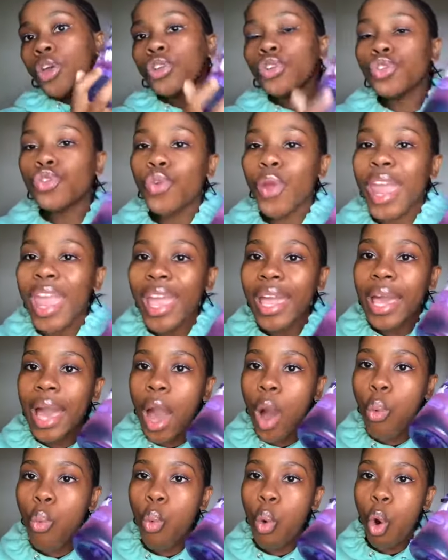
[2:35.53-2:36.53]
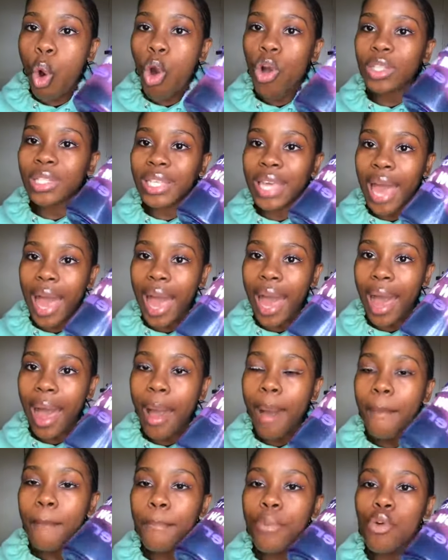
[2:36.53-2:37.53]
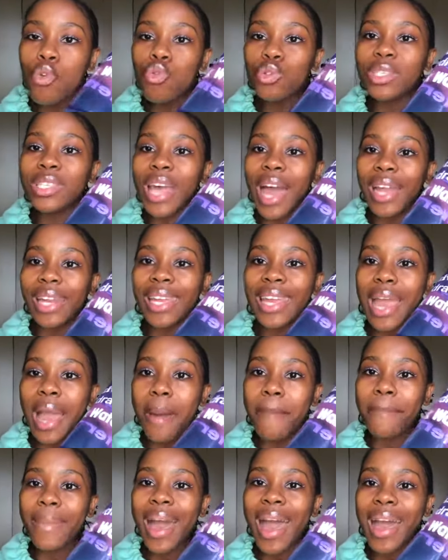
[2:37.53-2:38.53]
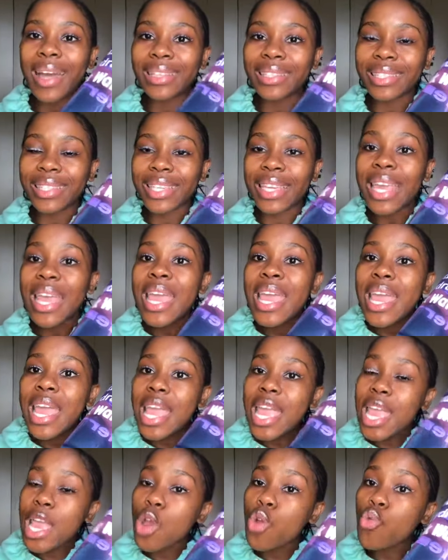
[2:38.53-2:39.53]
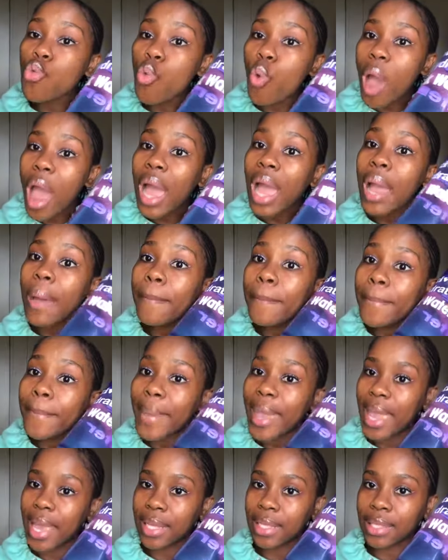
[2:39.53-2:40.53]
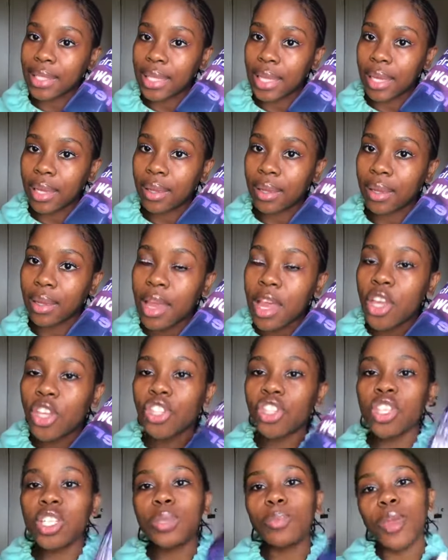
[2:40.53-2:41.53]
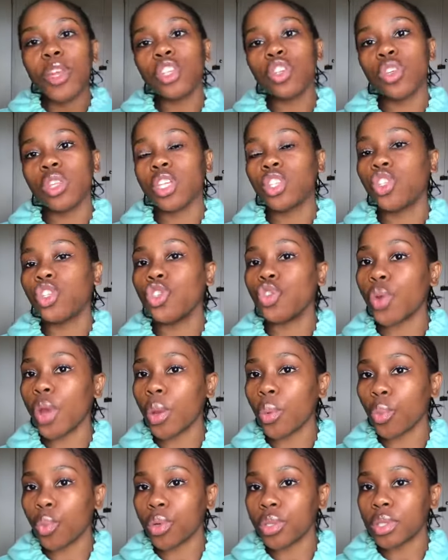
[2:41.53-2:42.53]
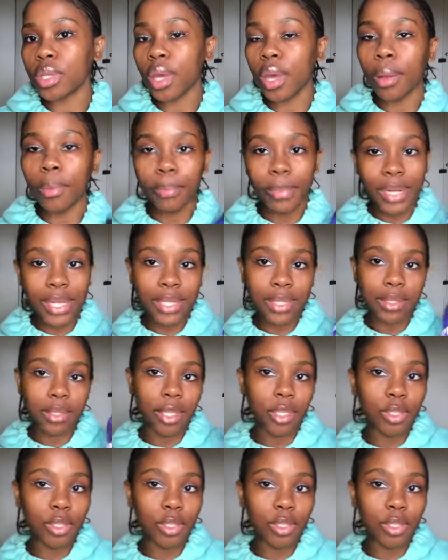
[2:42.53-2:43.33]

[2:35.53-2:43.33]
Drink water. Phuzani amanzi inwang medzi. Just make sure that you drink water. Please